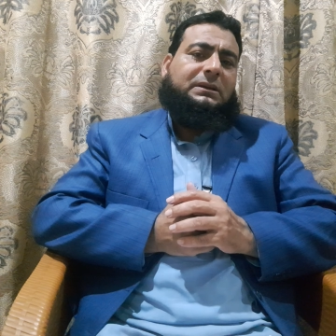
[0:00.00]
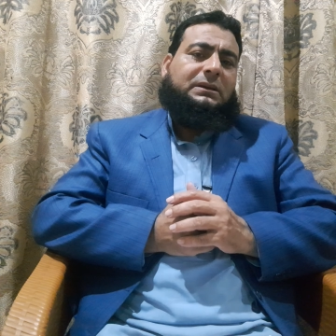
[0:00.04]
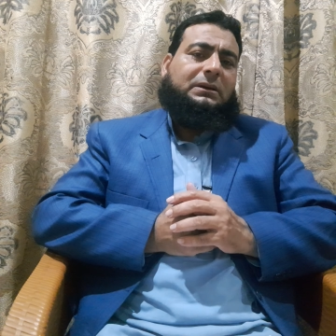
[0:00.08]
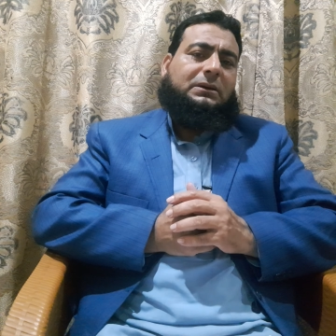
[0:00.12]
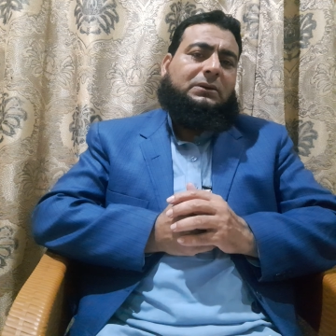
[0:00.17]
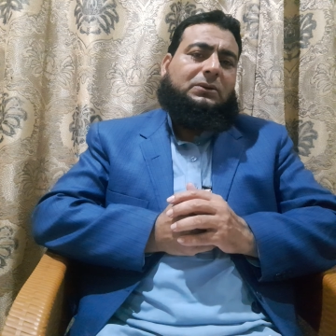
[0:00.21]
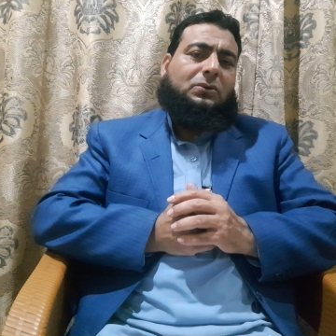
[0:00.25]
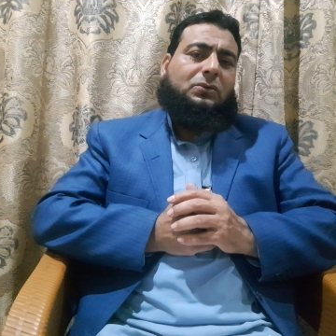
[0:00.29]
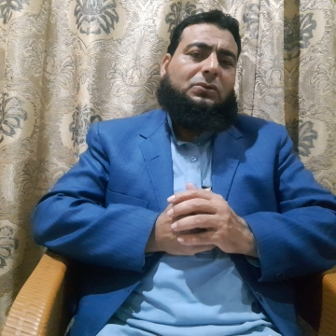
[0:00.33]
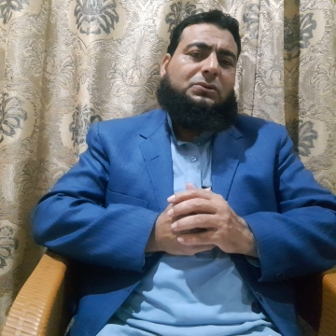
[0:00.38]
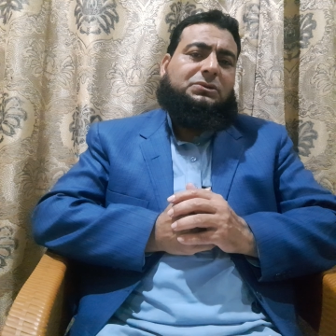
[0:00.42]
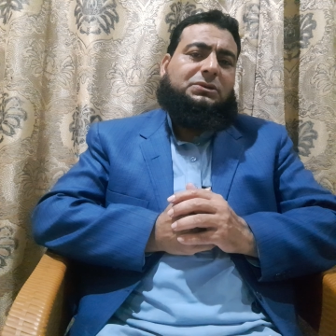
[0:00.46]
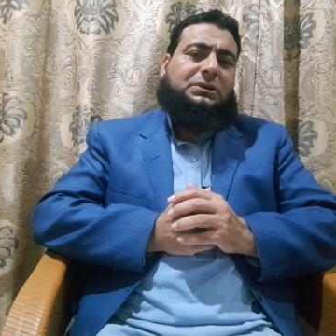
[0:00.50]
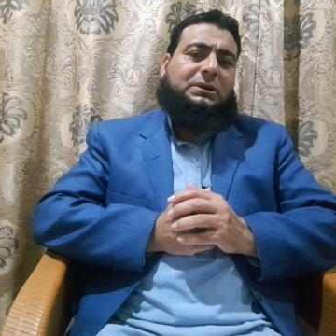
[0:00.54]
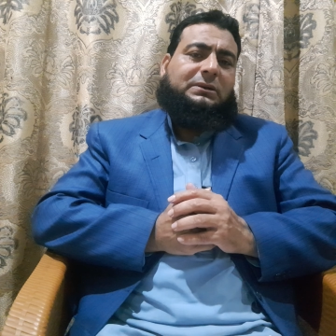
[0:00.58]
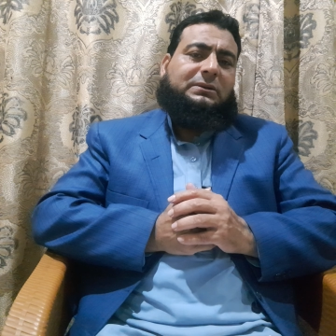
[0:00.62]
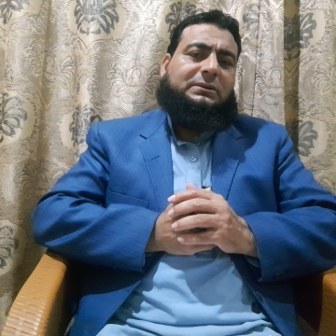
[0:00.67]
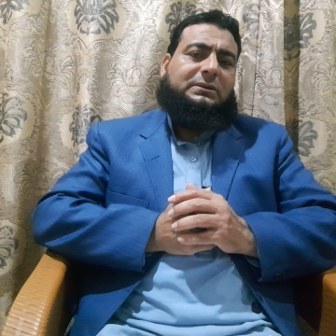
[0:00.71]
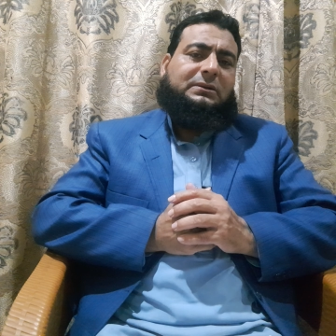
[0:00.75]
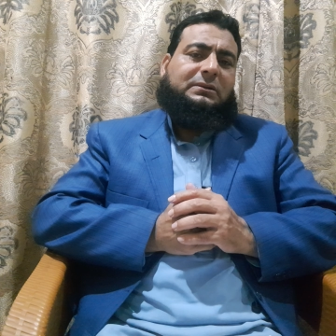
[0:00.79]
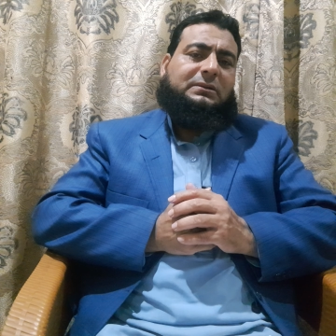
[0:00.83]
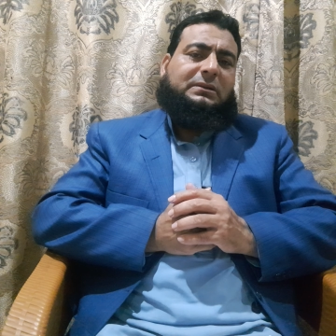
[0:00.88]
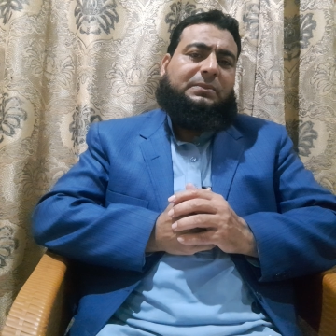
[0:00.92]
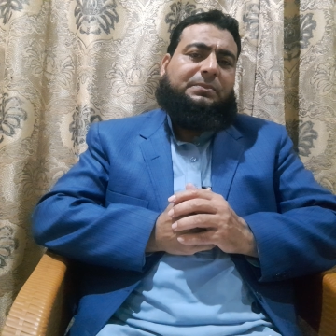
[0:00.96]
wrote
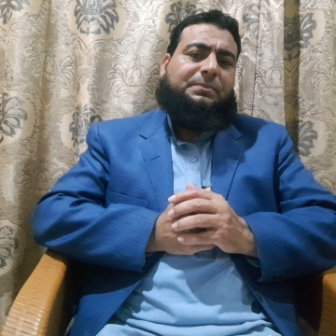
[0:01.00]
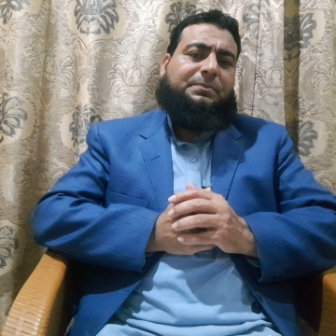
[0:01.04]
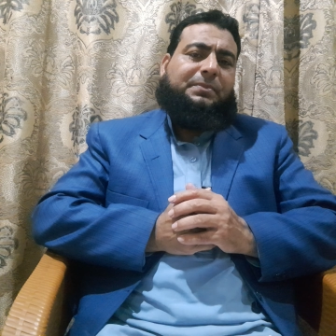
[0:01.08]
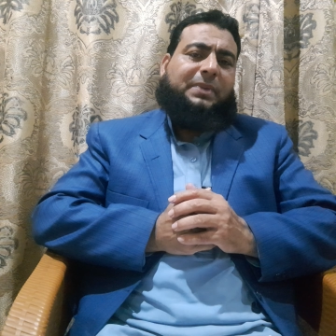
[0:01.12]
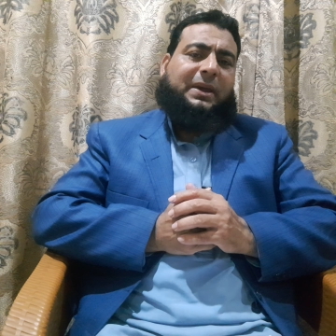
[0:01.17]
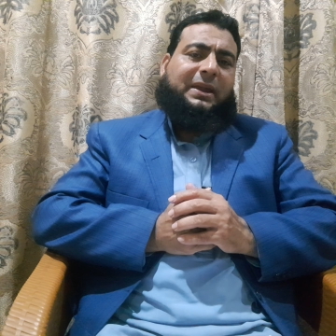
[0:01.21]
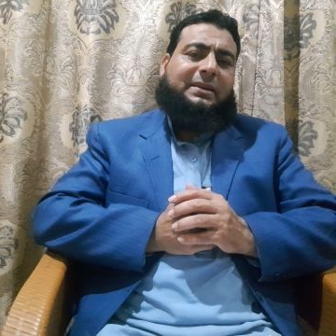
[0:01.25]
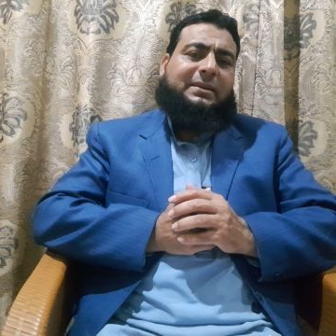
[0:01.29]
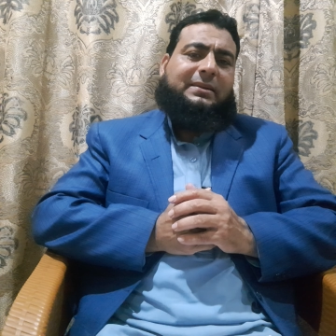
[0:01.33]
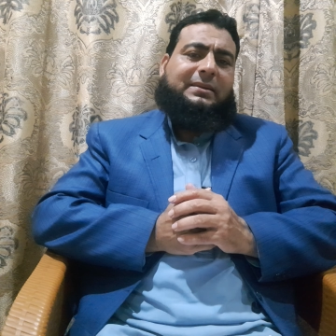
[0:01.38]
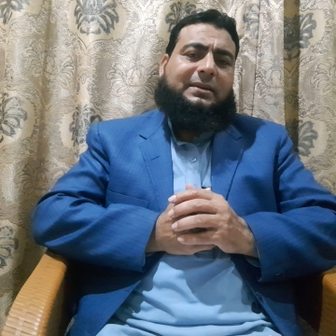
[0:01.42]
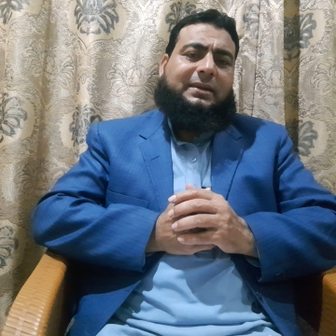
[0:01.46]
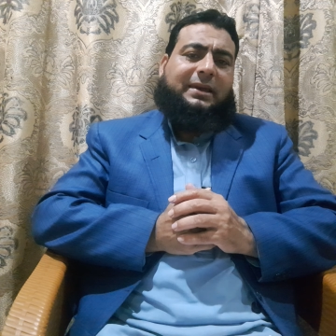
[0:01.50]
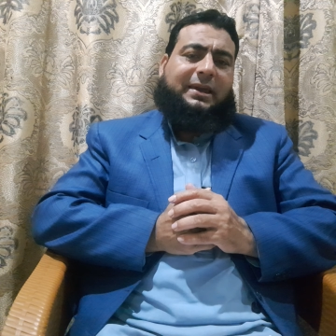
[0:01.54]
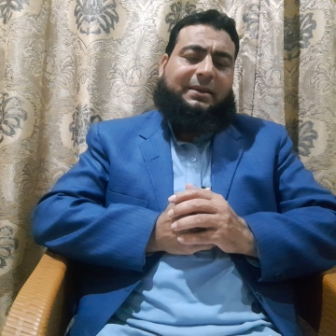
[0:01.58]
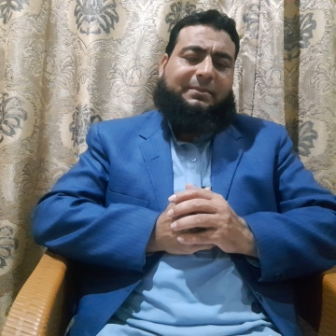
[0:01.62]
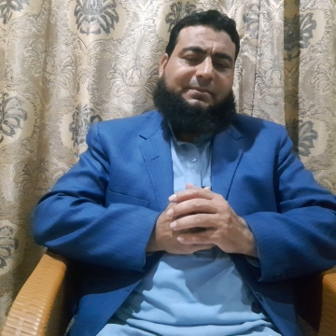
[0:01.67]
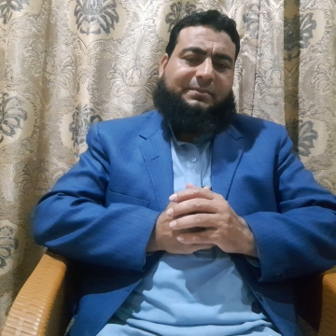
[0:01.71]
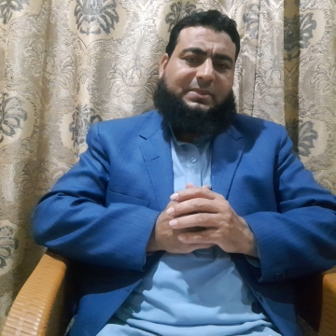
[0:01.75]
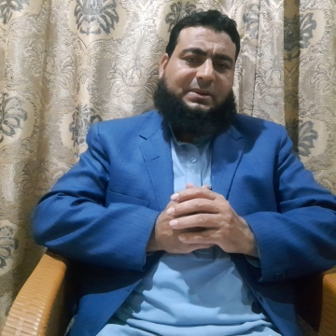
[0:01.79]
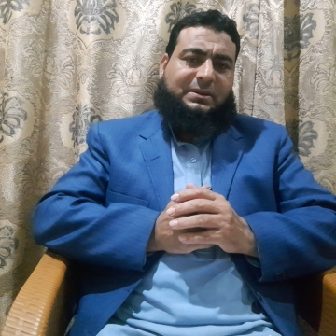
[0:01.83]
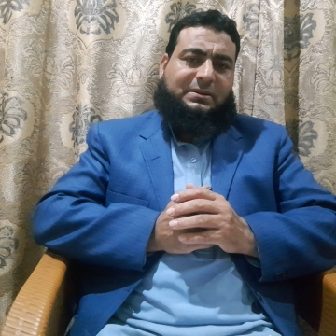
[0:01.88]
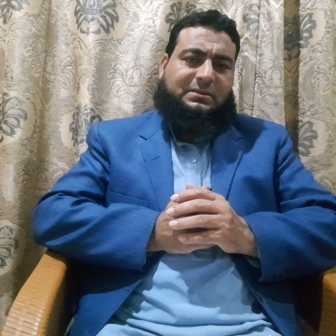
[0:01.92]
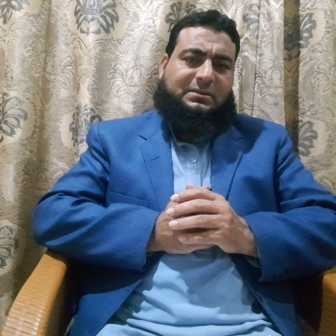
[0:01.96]
under the pen name,